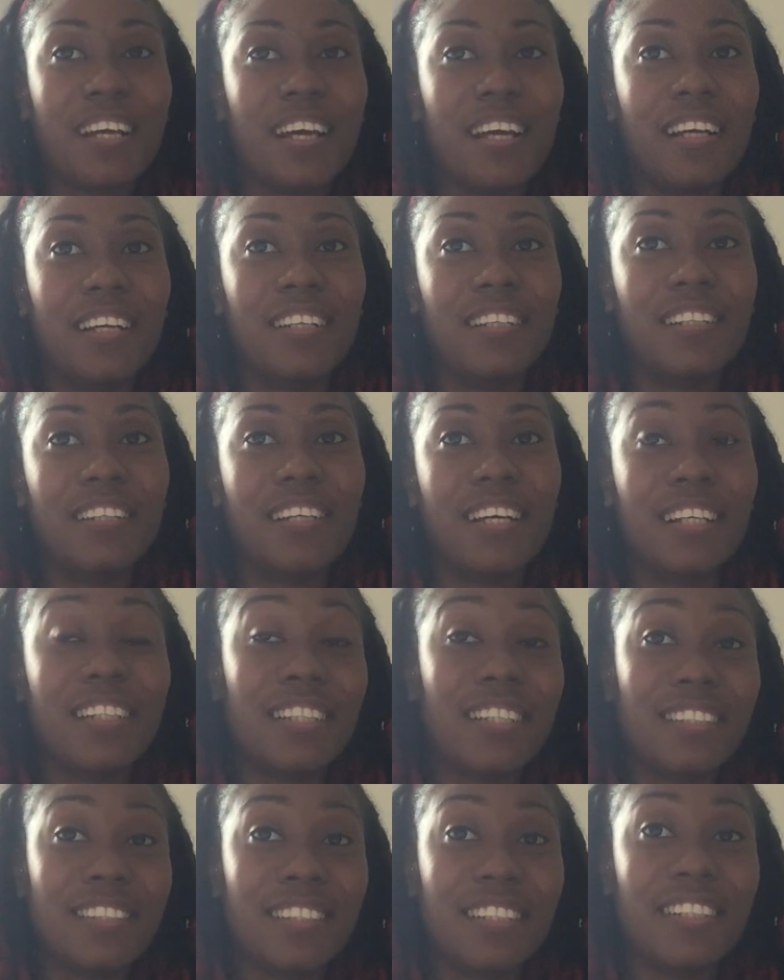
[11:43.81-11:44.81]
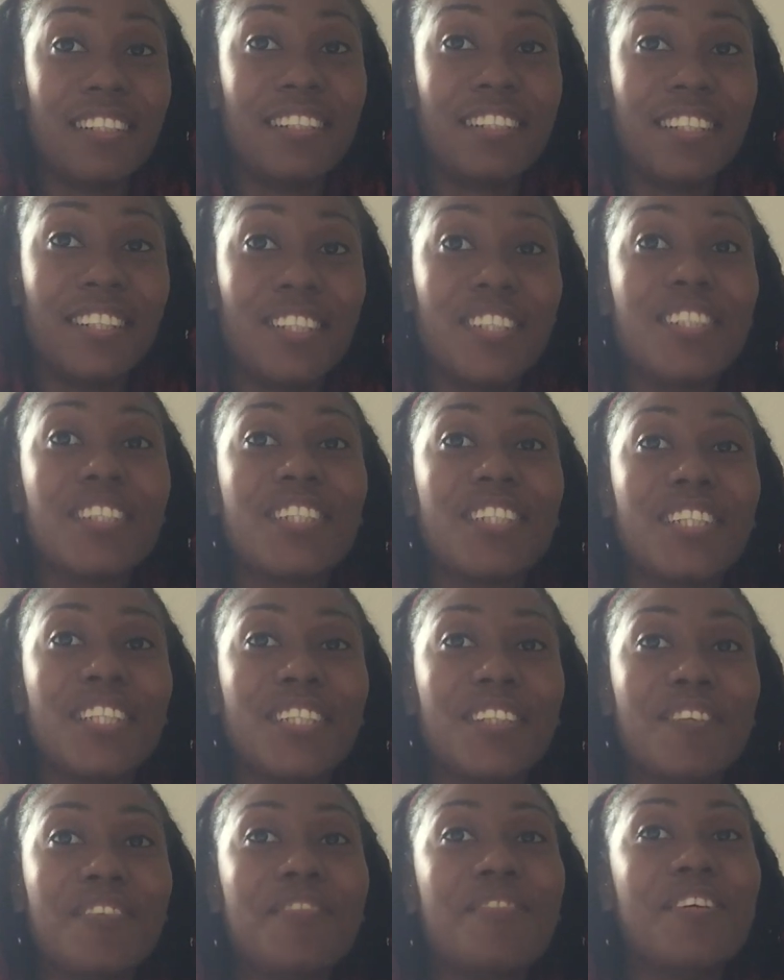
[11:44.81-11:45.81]
And as I said,
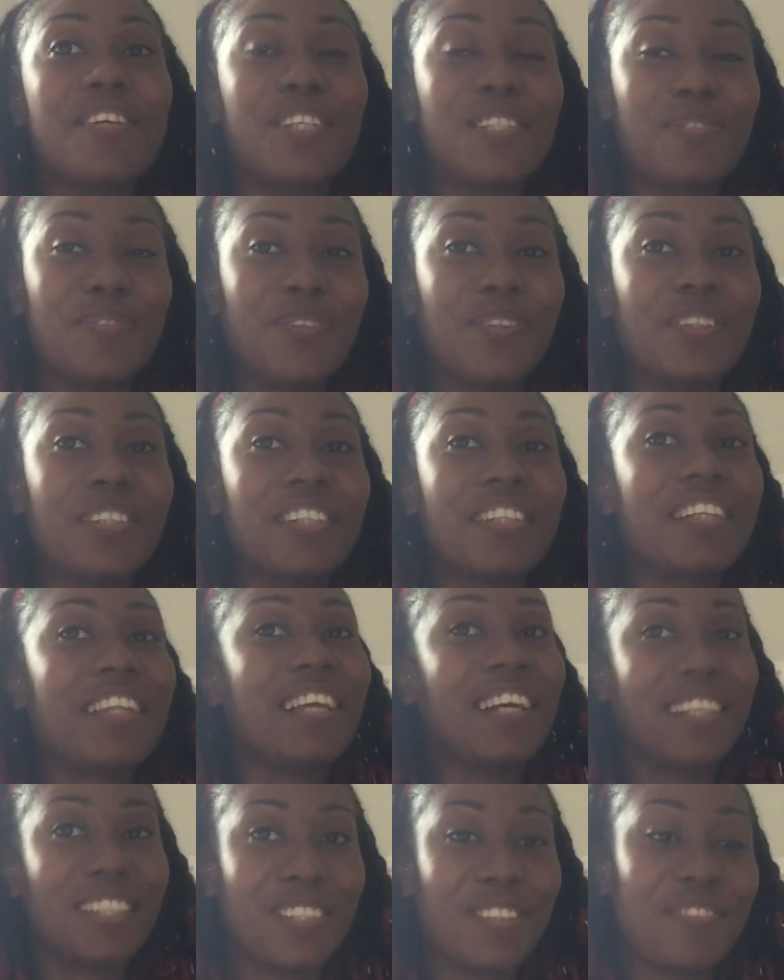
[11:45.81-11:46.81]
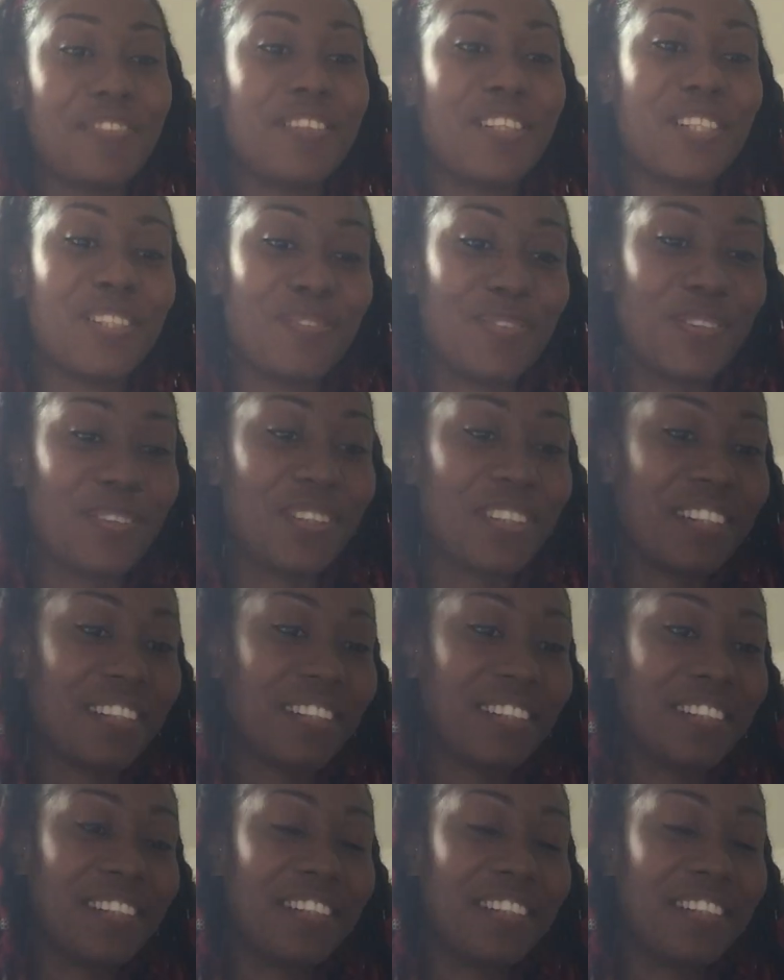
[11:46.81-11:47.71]
there's Facebook, thanks to Facebook.